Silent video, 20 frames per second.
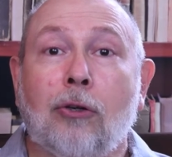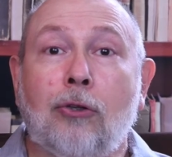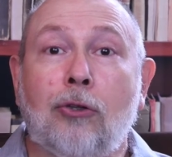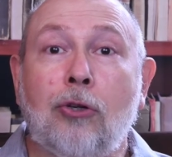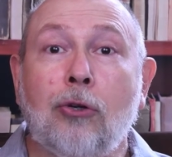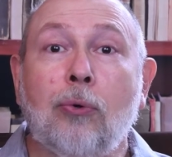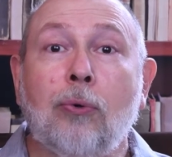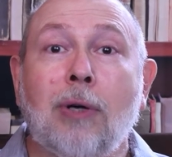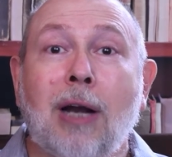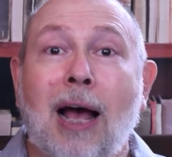
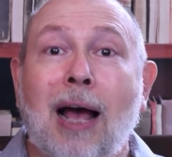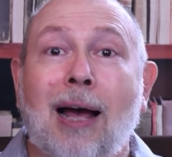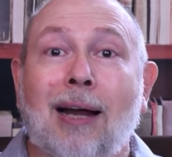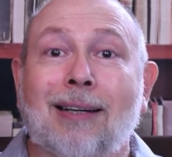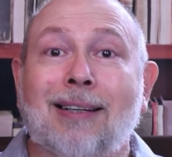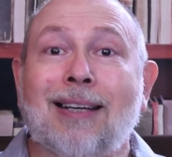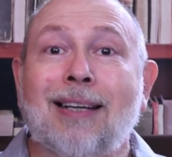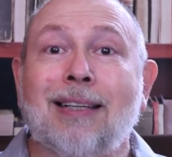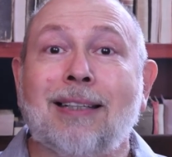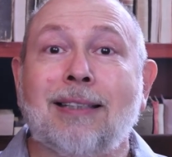do
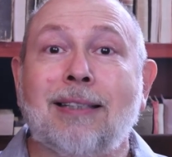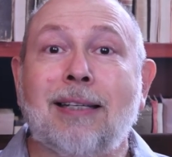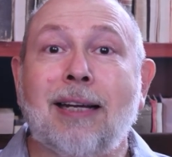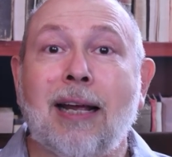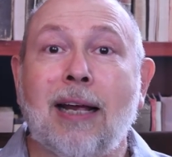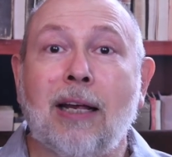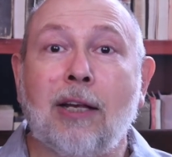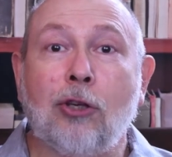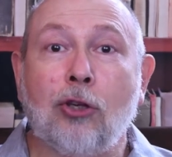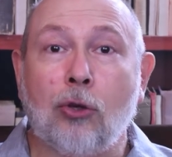not
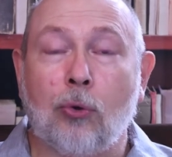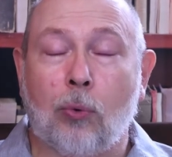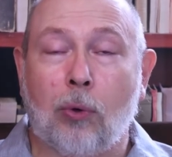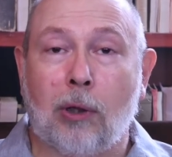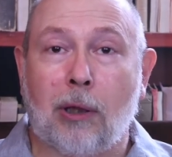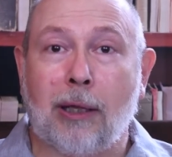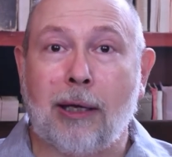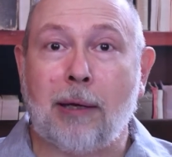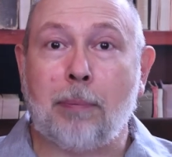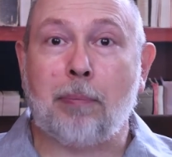
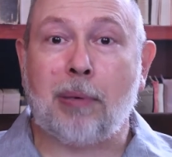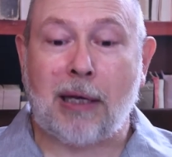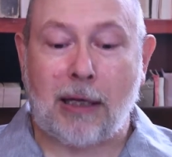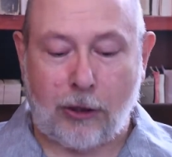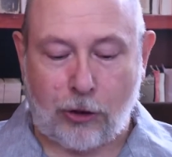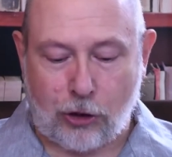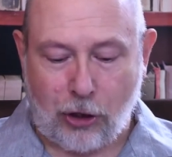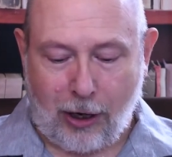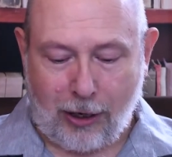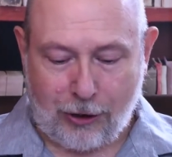continually be
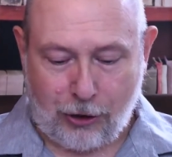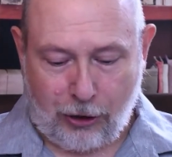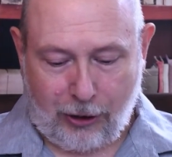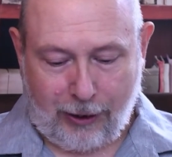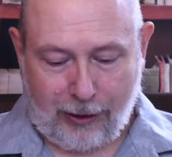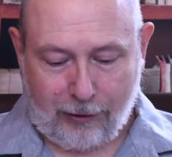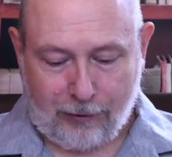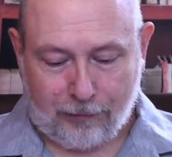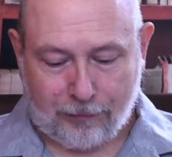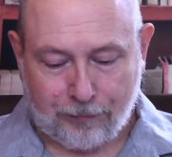
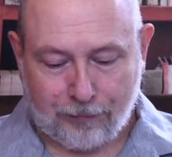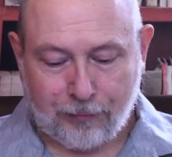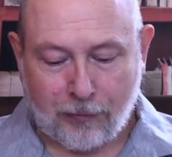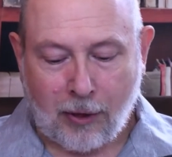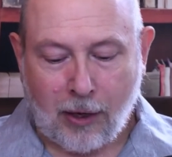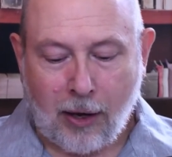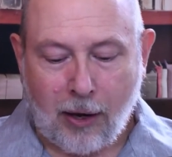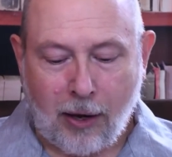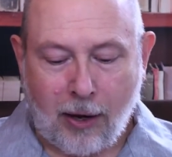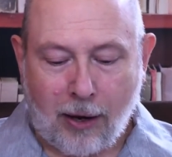judging.
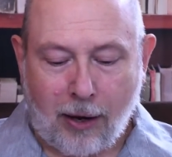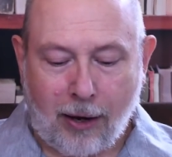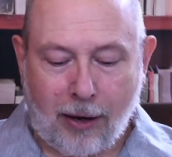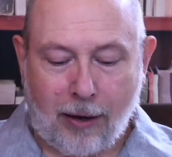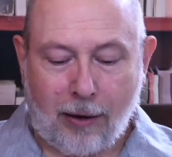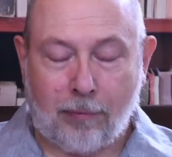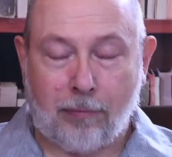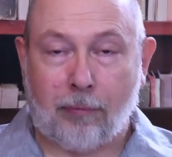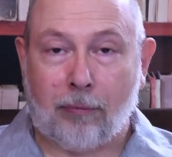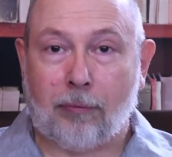
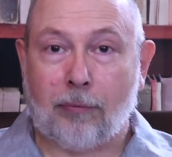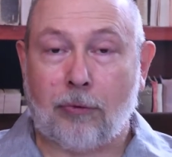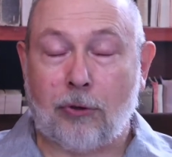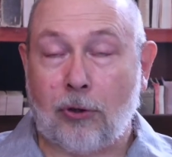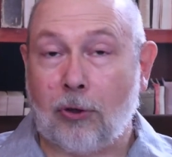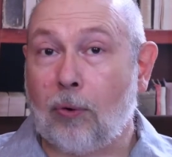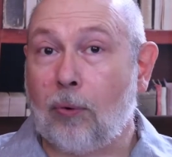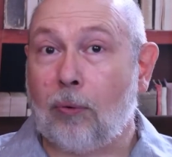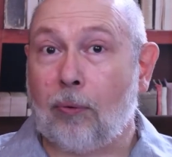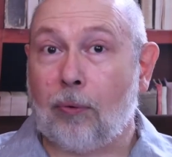Um,
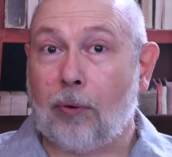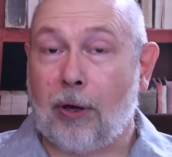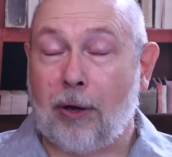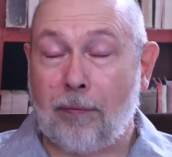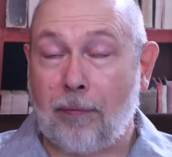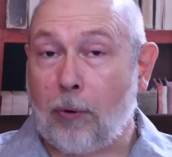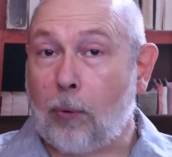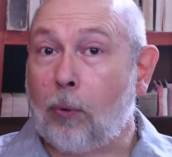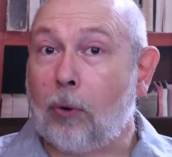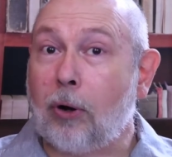so
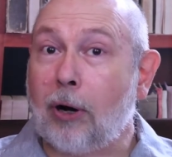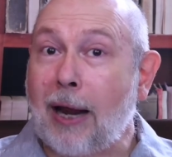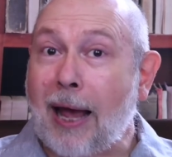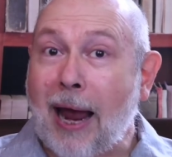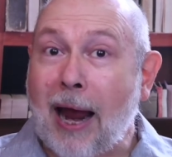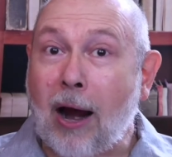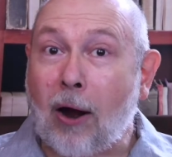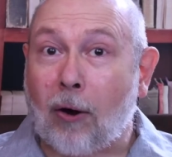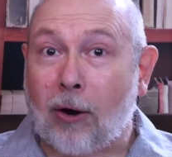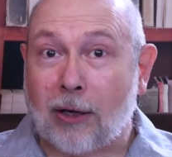if it were an
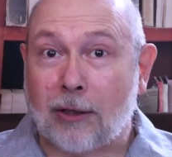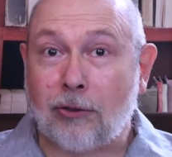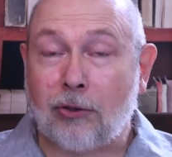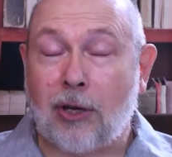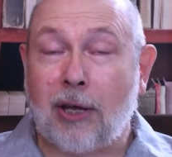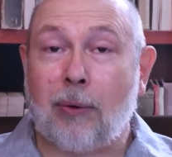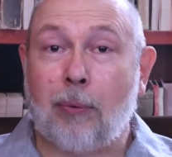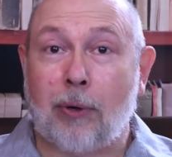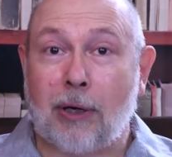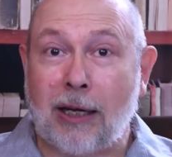aorist,
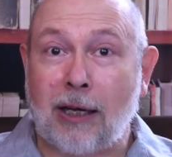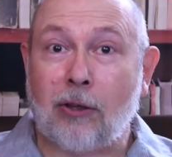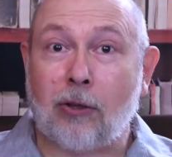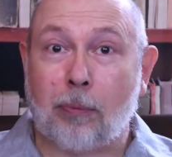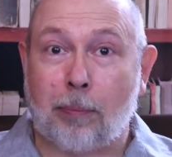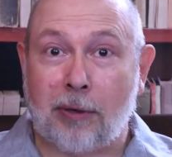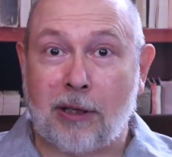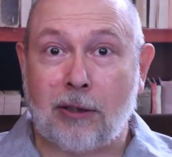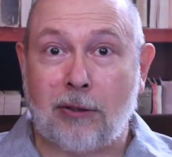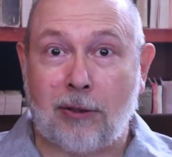he would either
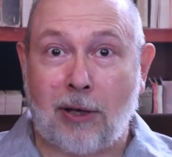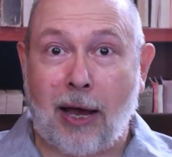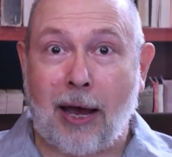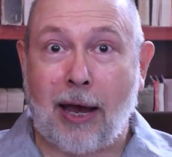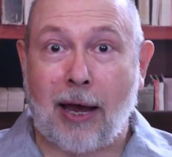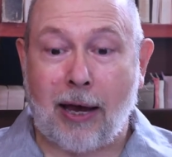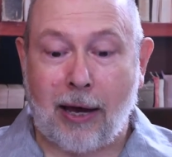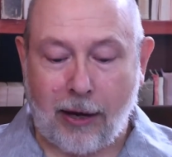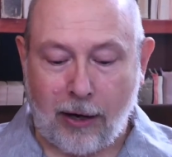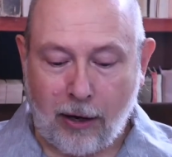be
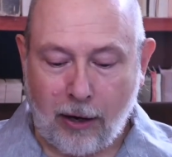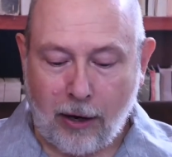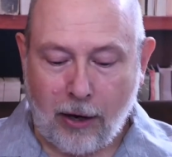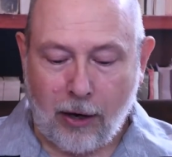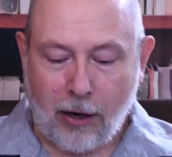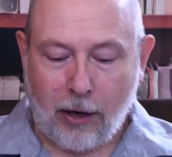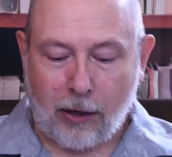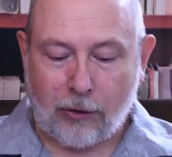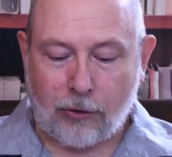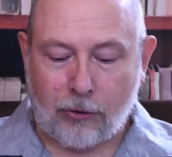saying,
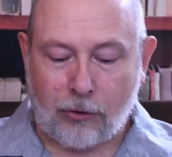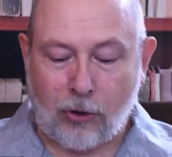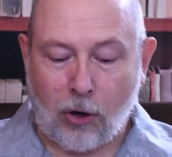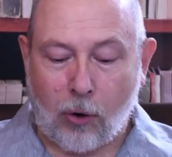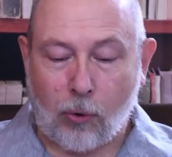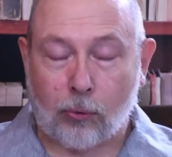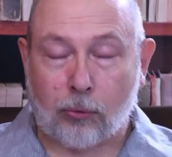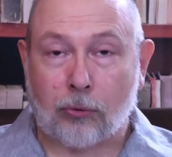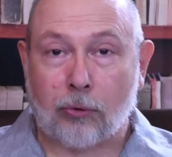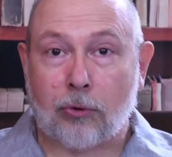
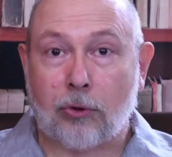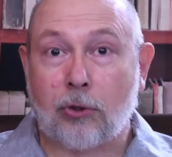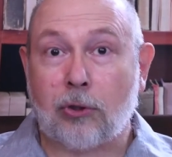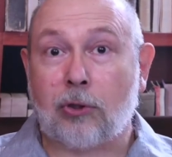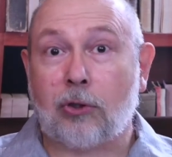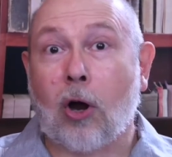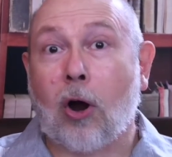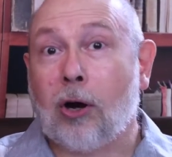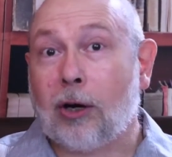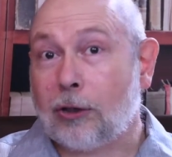don't
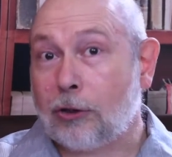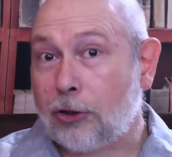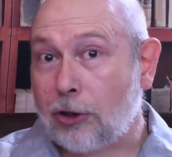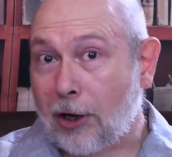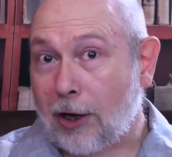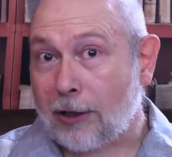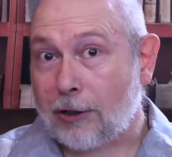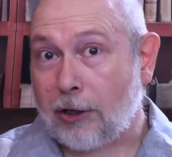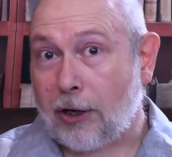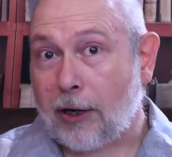start
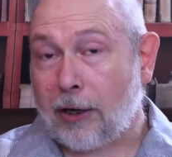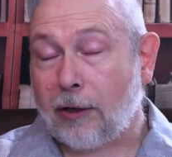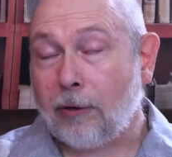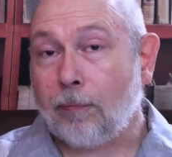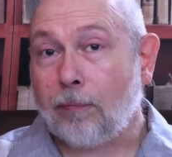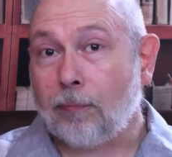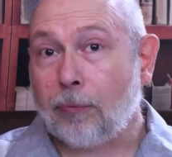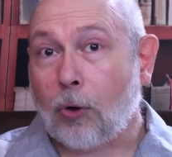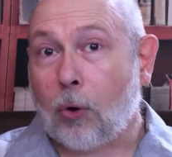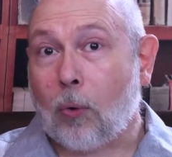judging
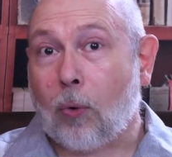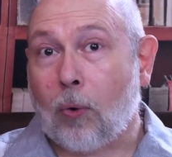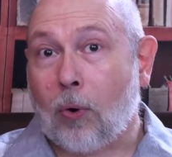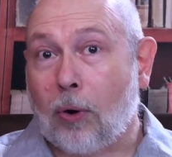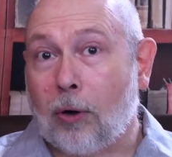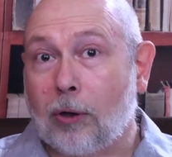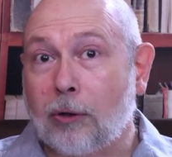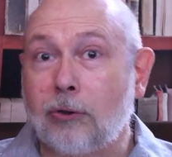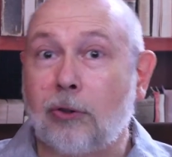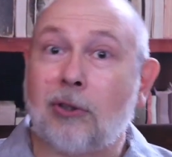
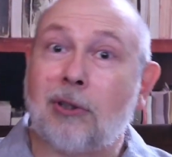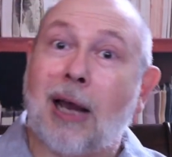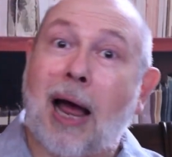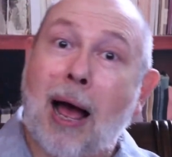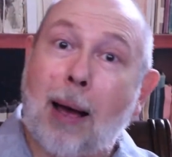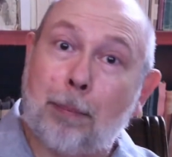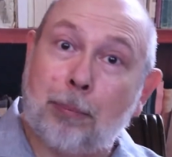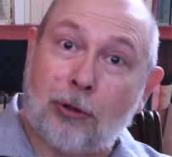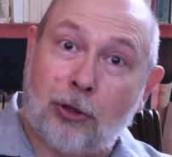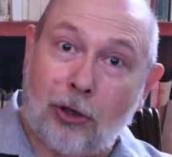or
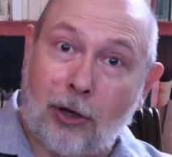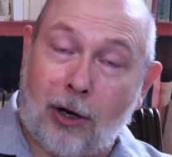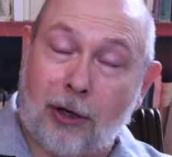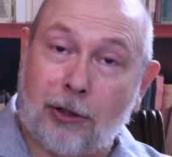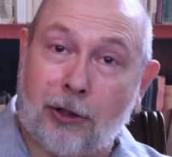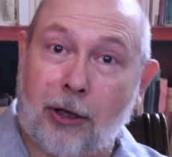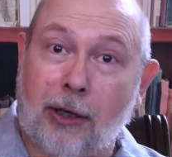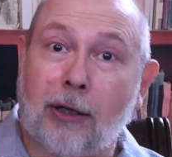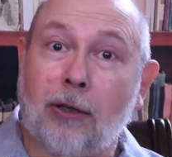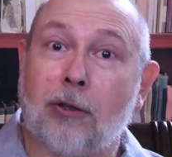stop
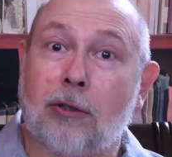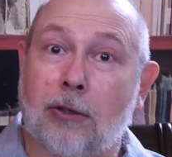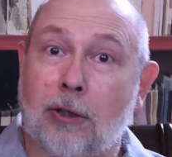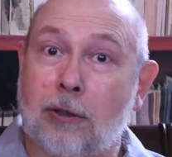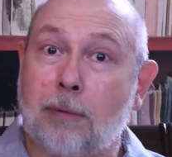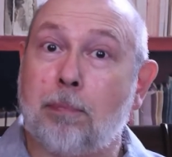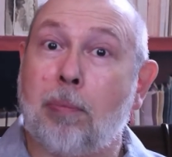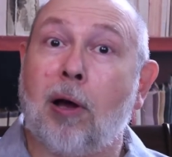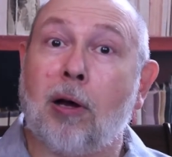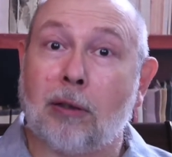judging because
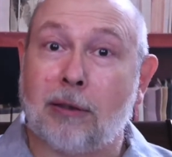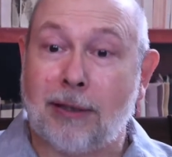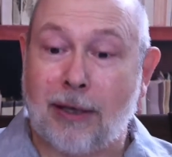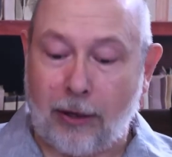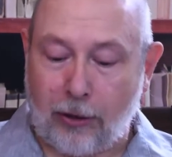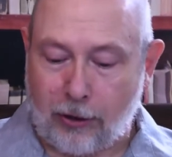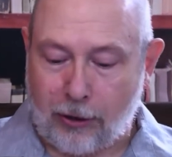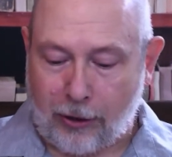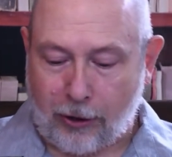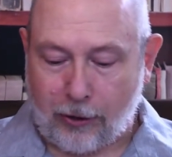it's
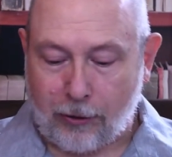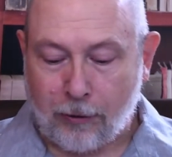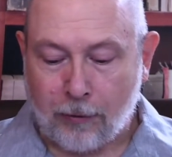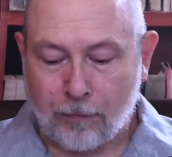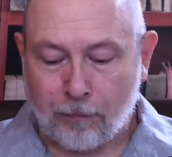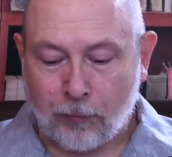punctiliar,